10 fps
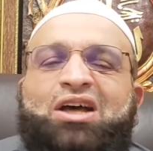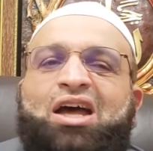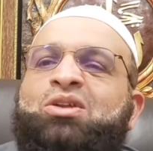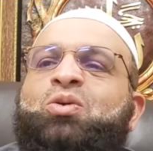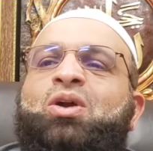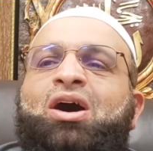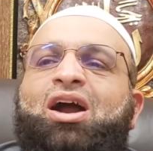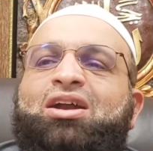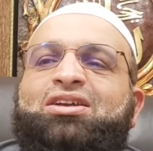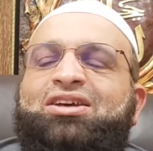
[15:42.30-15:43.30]
And your
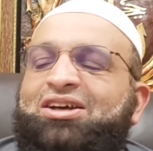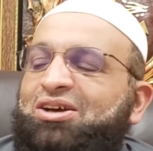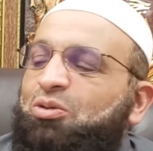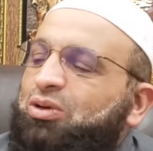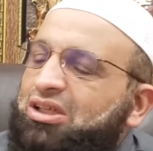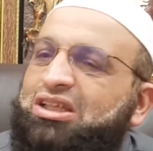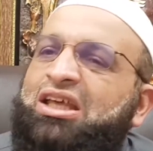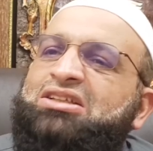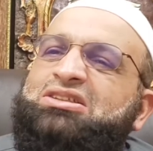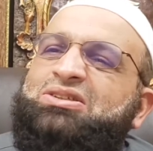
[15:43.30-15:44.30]
heart, when it
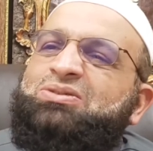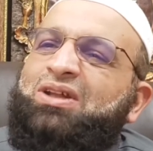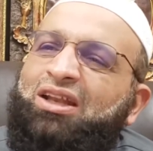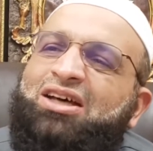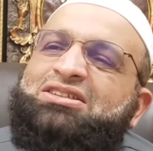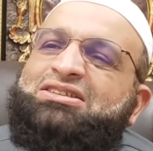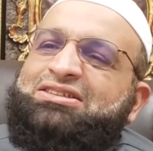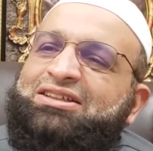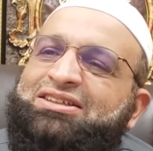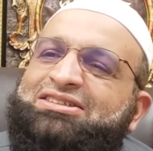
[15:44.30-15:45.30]
gets to the
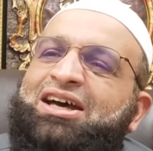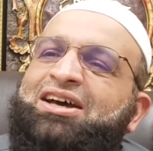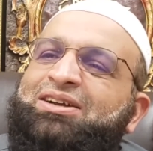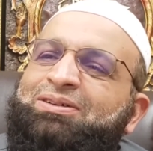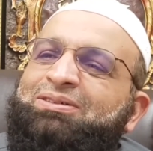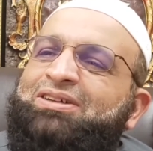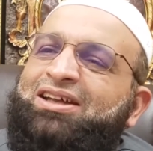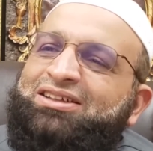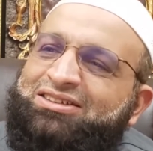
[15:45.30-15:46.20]
lusts and desire and all of that,